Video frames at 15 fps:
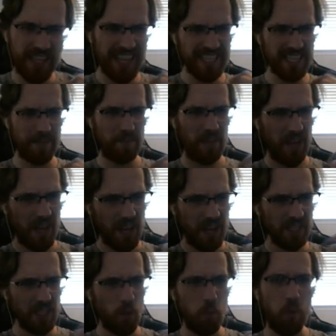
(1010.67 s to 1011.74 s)
That's
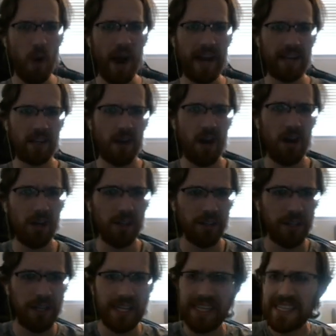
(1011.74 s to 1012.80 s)
a wide collar.